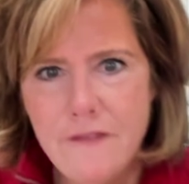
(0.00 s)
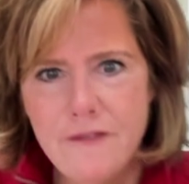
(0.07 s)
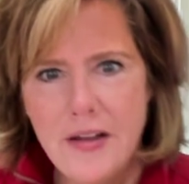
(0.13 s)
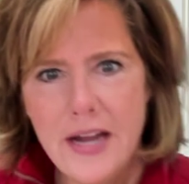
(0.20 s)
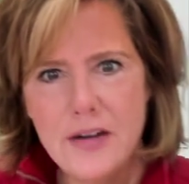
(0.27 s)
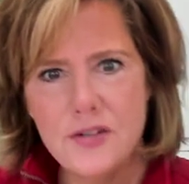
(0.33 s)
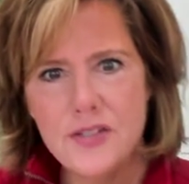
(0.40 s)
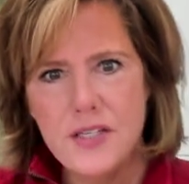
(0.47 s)

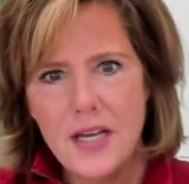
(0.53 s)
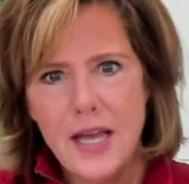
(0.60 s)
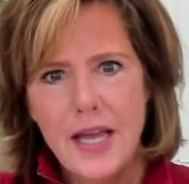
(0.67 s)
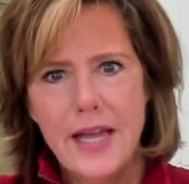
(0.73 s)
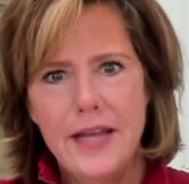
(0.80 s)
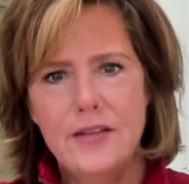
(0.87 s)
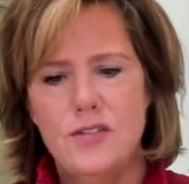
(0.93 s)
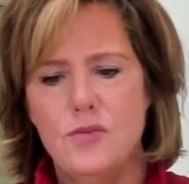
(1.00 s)
Fire
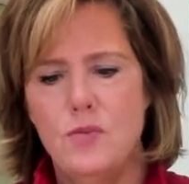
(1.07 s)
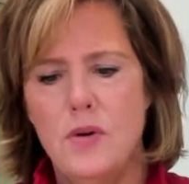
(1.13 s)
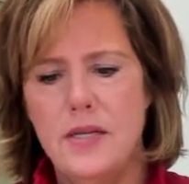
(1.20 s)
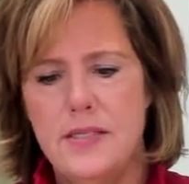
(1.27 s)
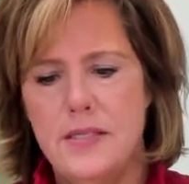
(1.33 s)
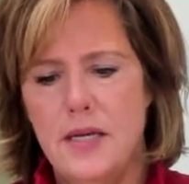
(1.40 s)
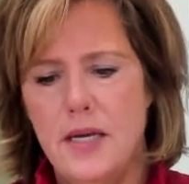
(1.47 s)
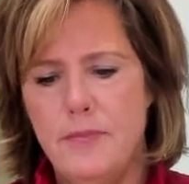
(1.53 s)
Signs,
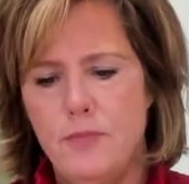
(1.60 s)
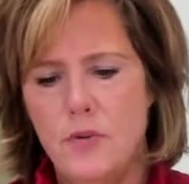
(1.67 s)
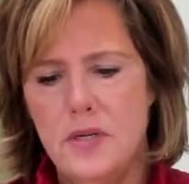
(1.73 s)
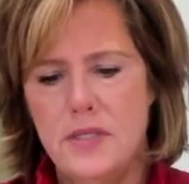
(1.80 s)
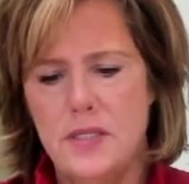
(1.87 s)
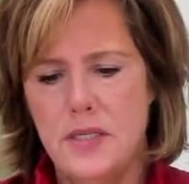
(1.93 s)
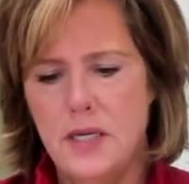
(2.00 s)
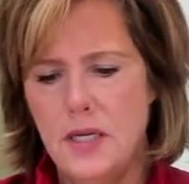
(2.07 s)
what's up,
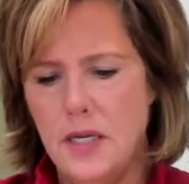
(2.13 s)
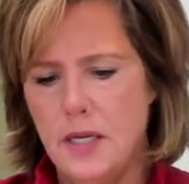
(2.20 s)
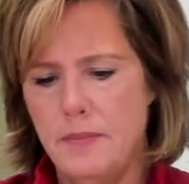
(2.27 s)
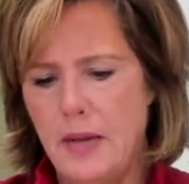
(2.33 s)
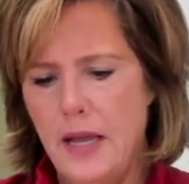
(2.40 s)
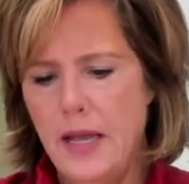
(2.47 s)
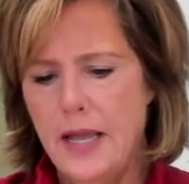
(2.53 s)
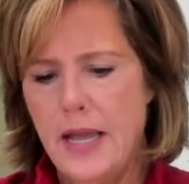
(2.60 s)
what's
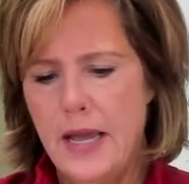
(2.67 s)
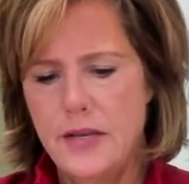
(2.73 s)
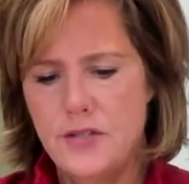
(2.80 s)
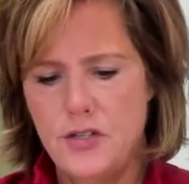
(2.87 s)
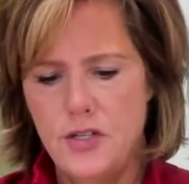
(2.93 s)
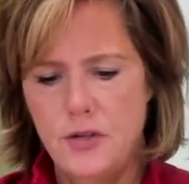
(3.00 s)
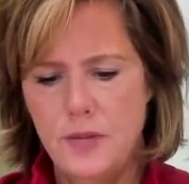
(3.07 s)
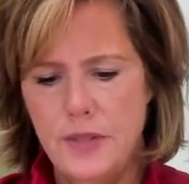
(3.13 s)
up? How you
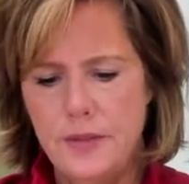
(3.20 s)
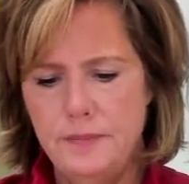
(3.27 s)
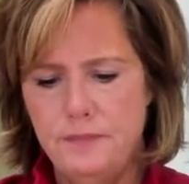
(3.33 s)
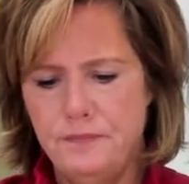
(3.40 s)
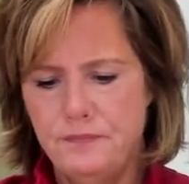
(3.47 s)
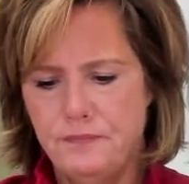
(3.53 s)
guys doing?